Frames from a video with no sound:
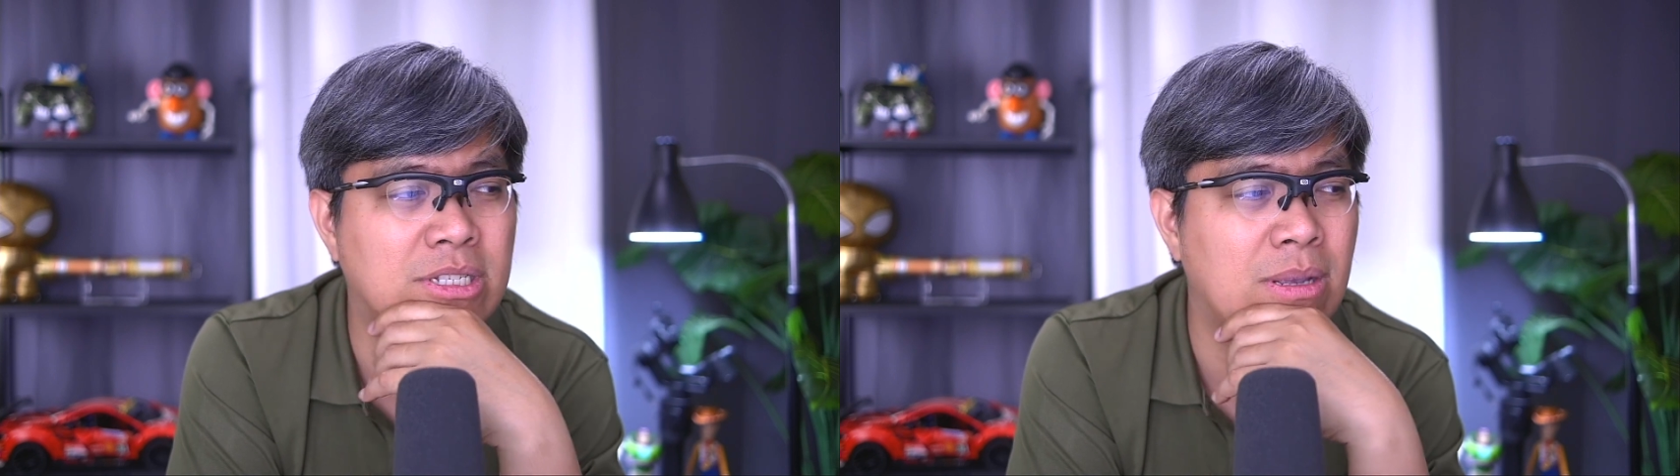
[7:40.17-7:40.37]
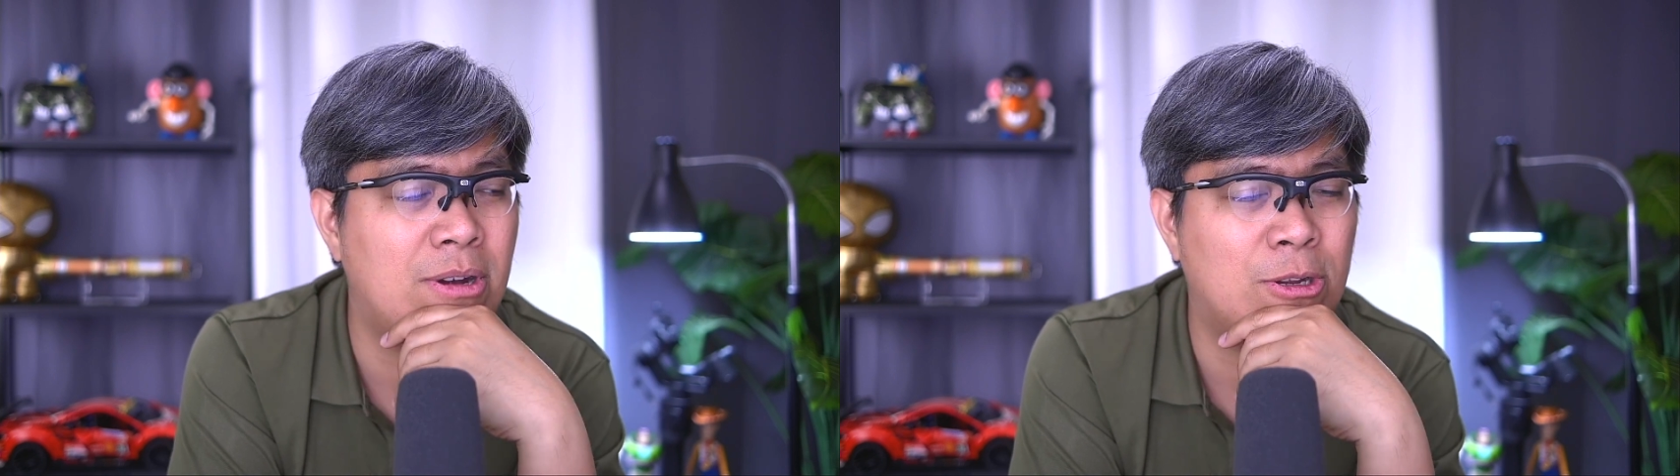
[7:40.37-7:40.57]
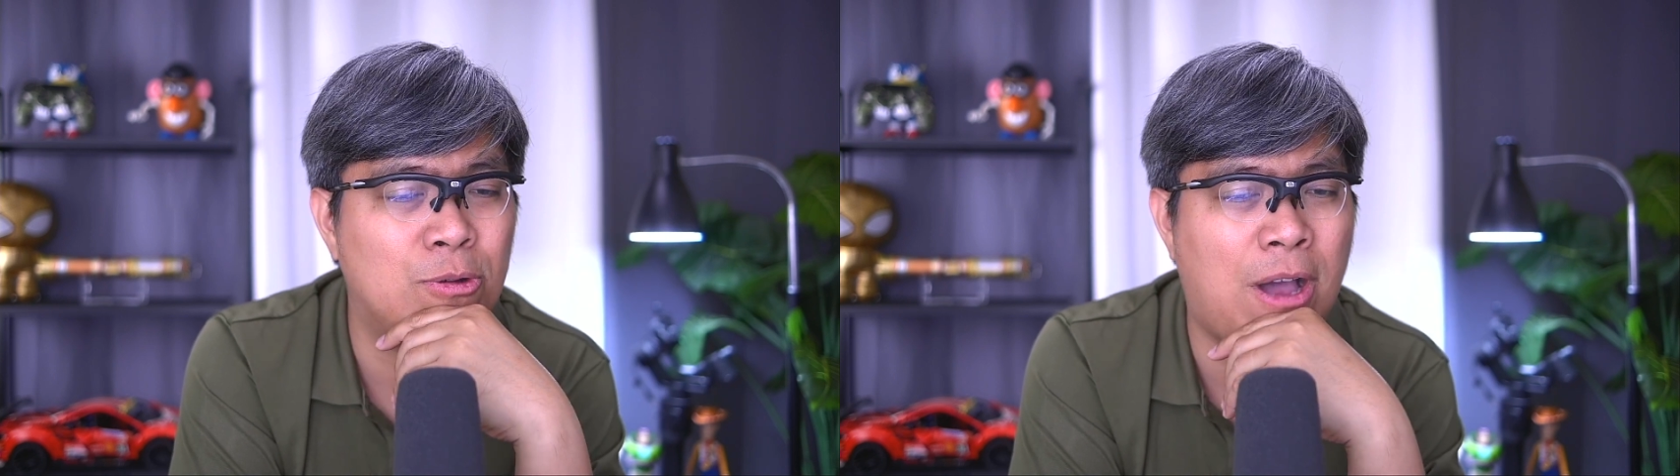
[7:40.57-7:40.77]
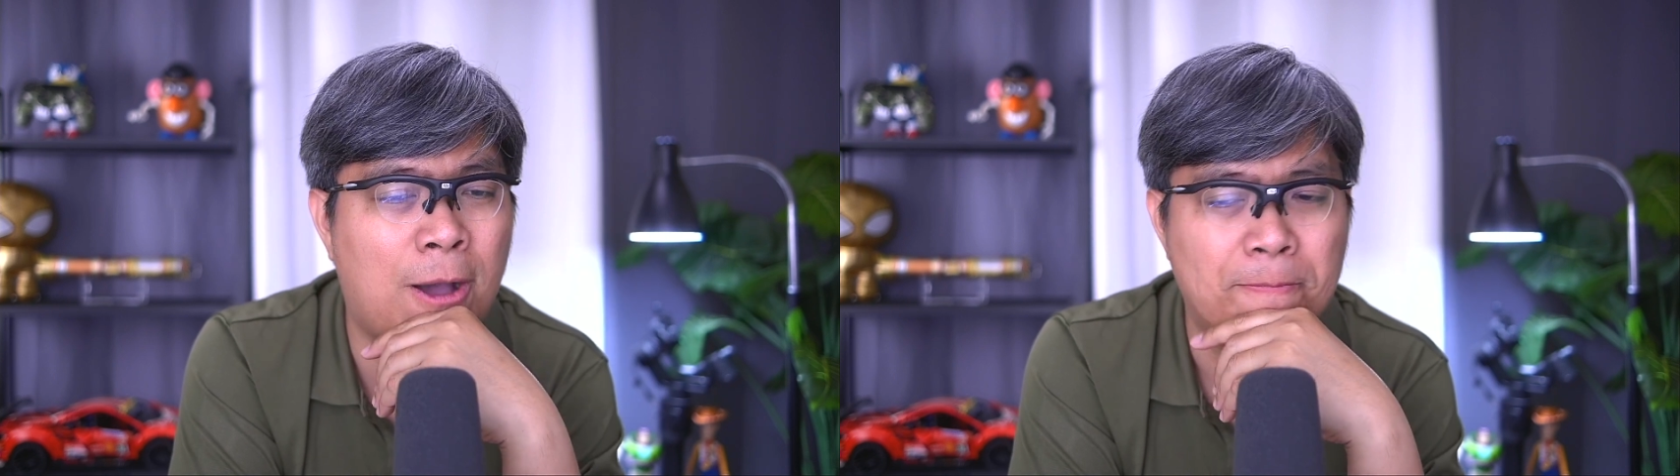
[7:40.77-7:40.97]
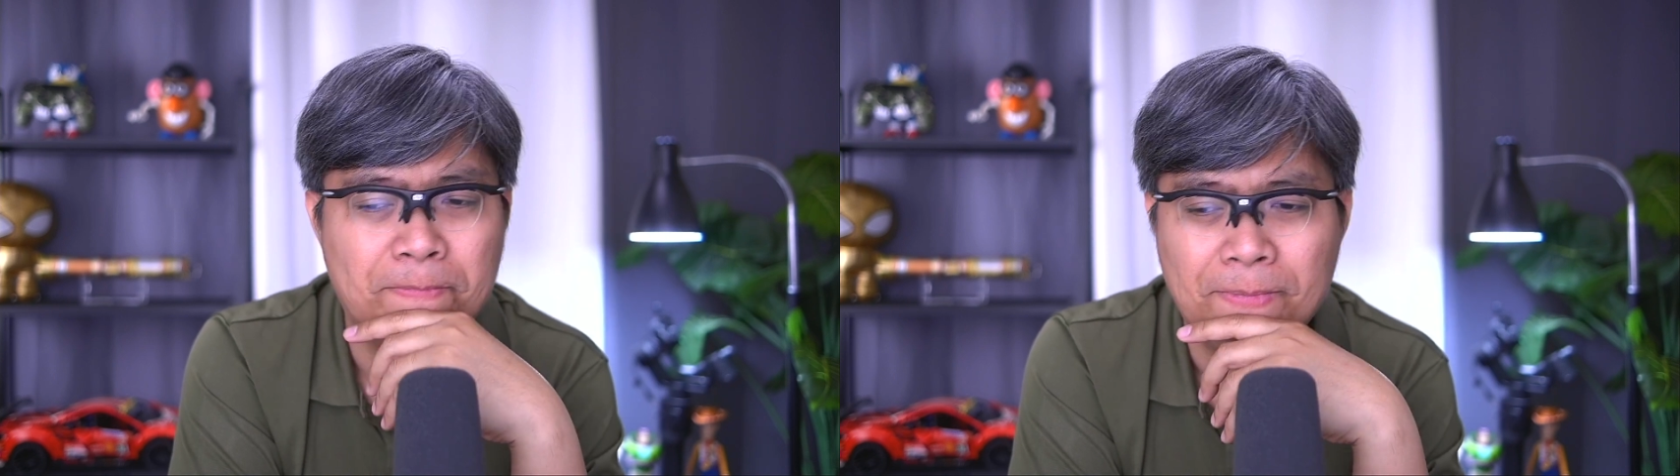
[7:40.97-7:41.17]
similar to
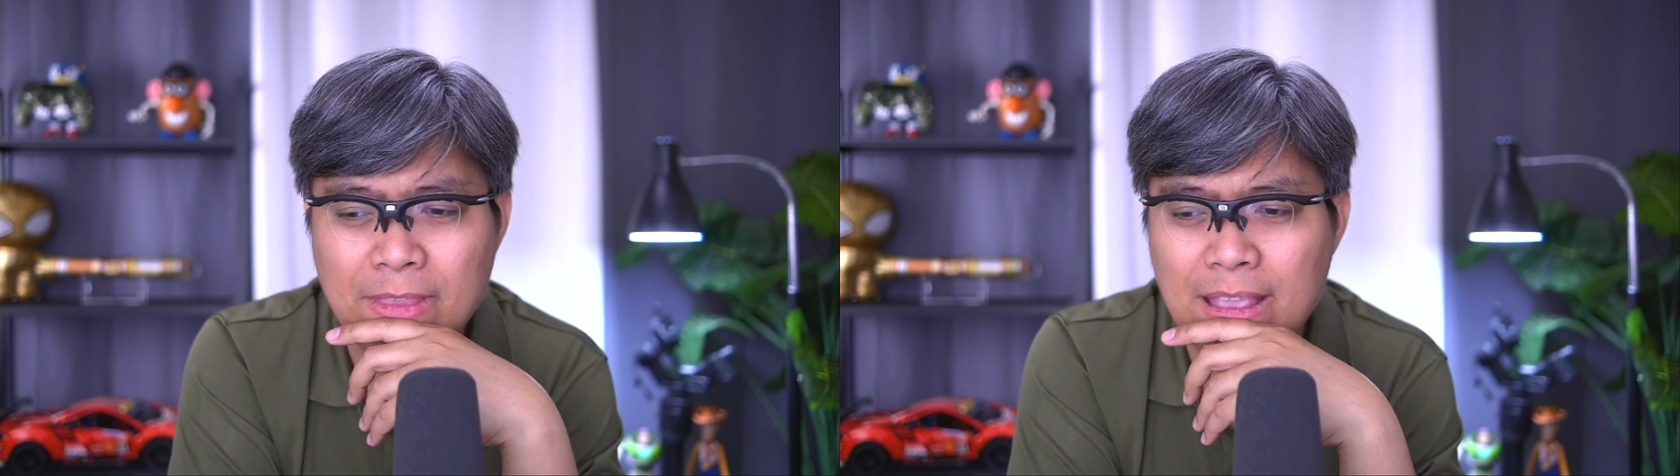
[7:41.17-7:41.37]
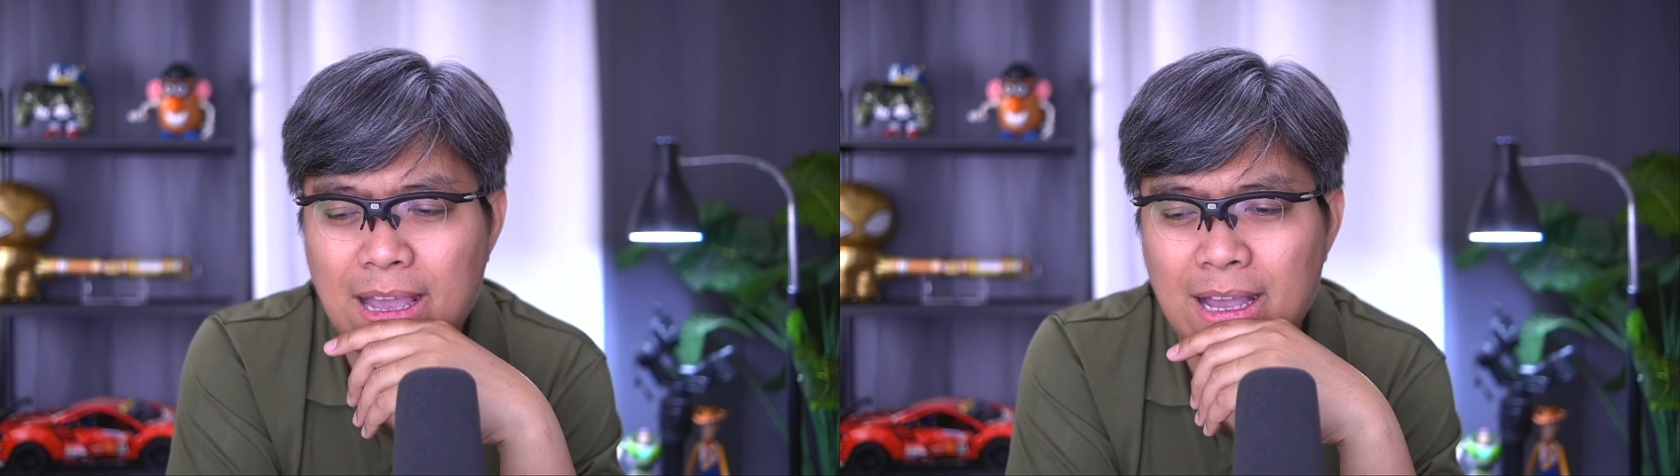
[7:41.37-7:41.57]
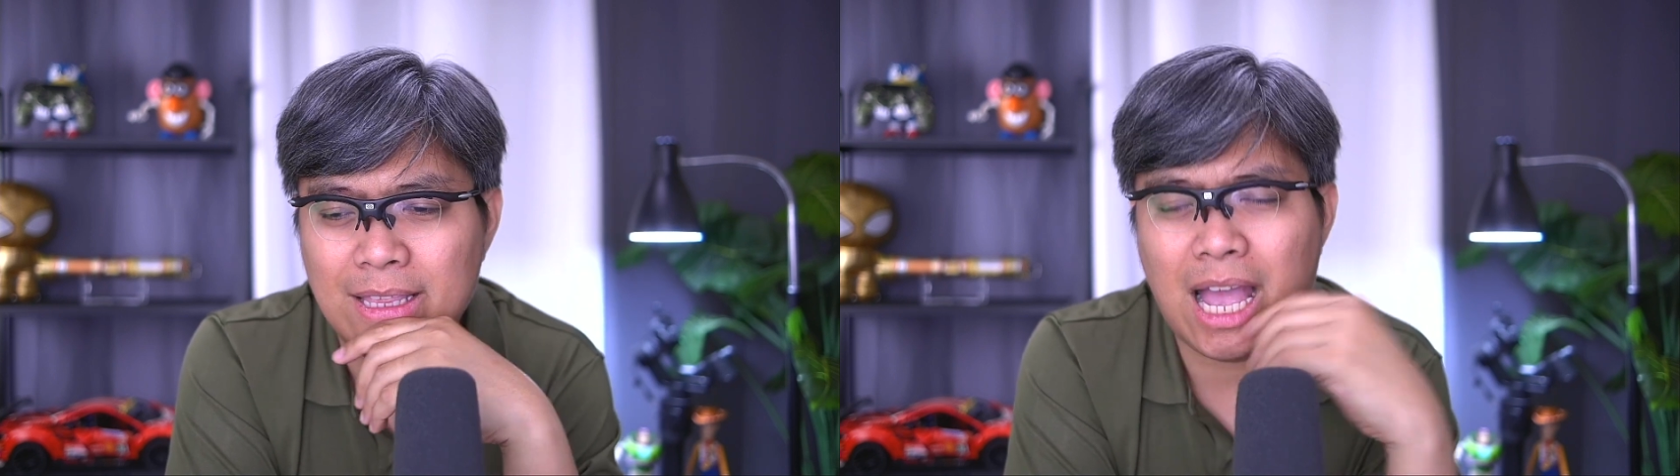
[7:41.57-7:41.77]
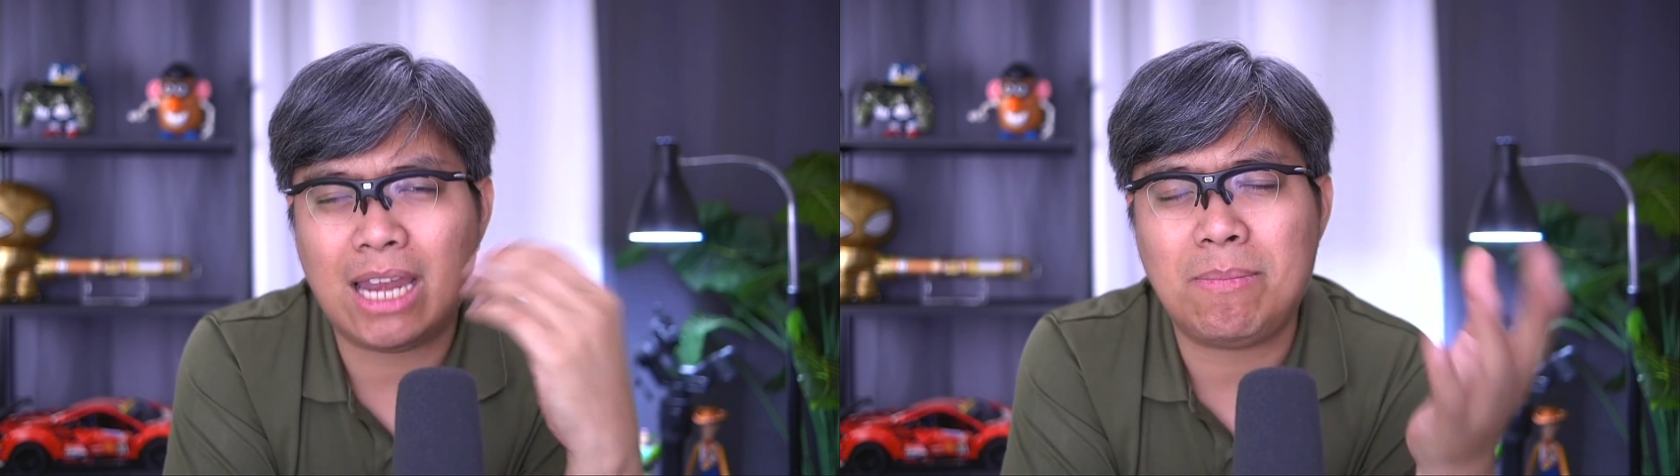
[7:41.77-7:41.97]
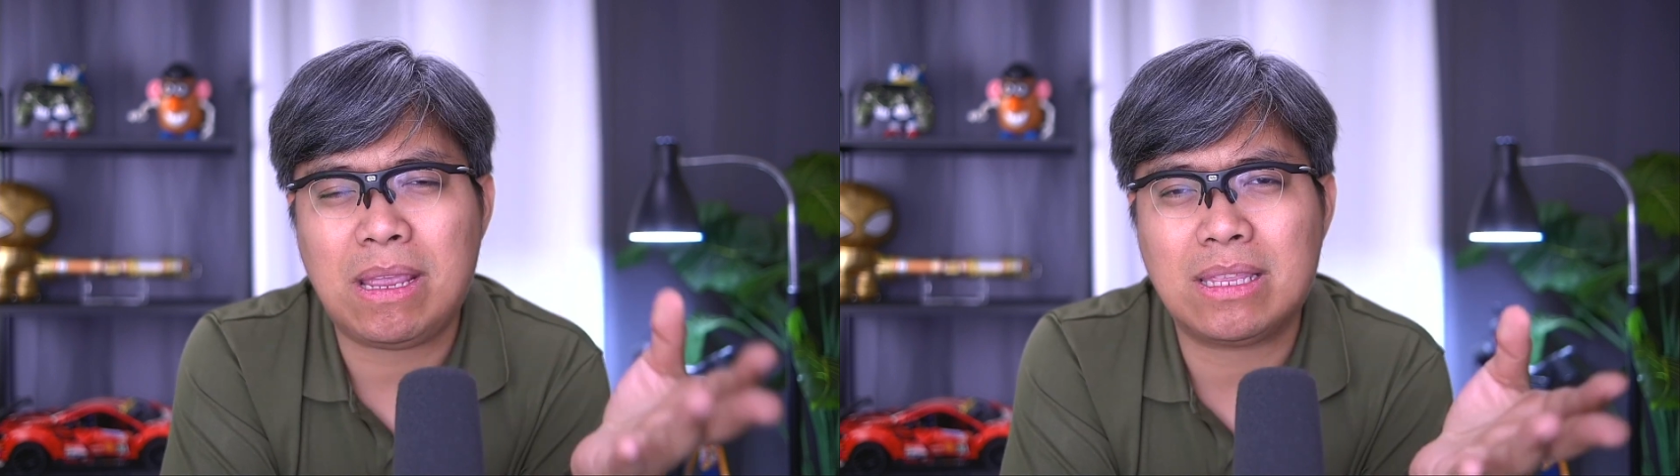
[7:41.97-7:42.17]
how the
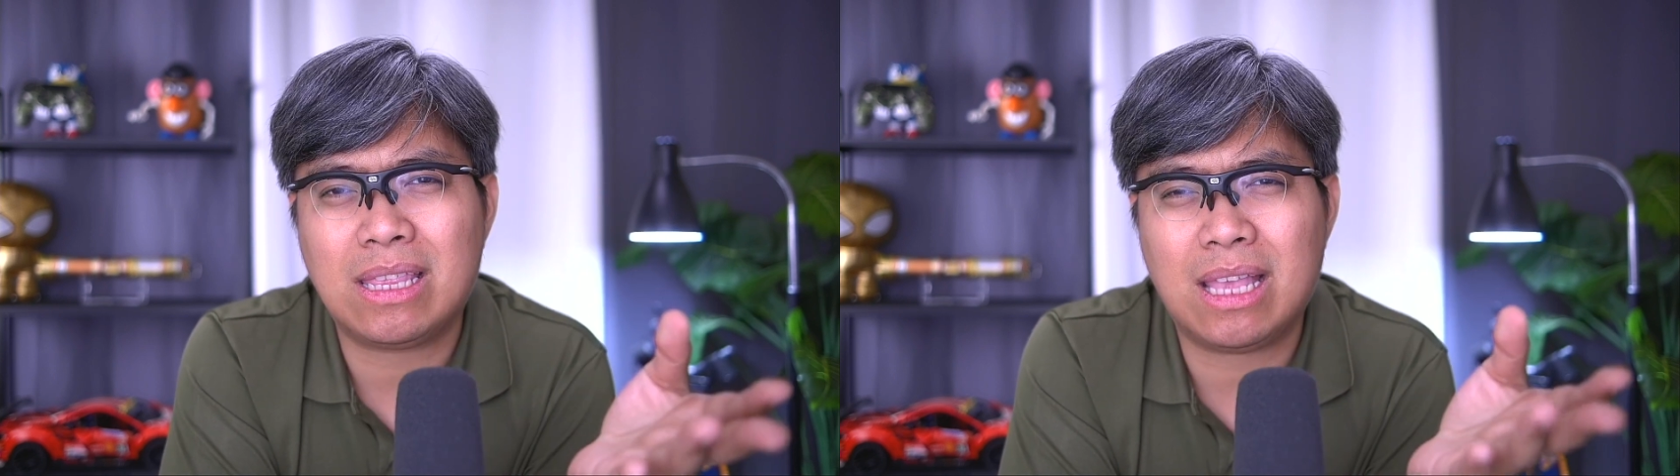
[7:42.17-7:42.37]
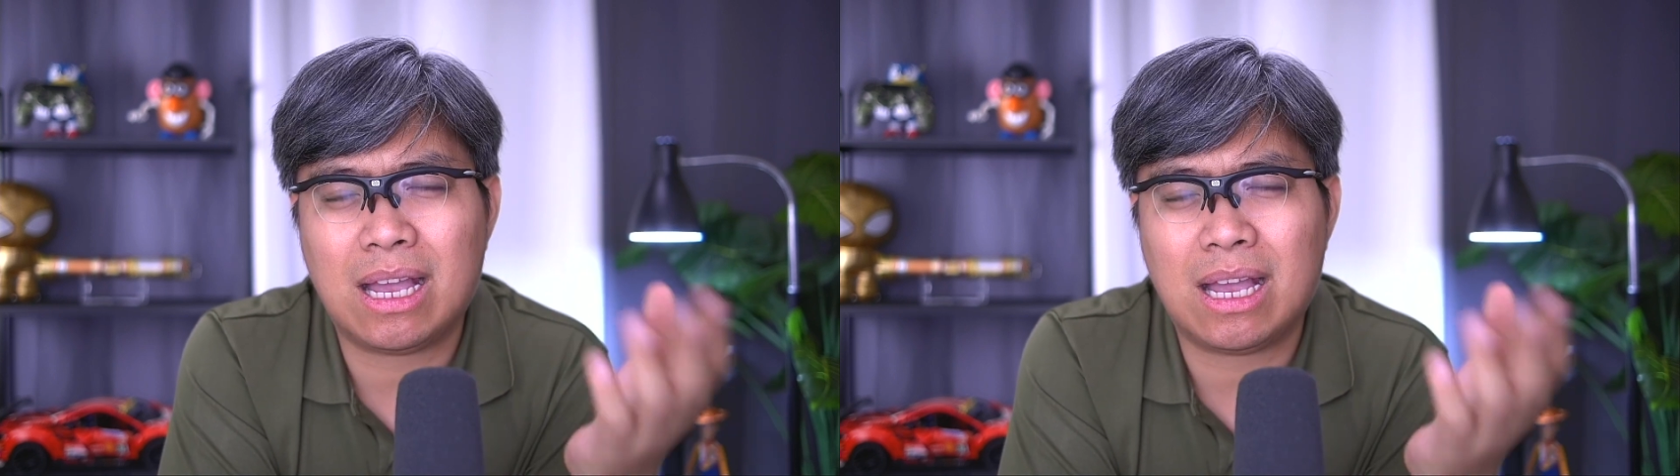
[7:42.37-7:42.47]
animated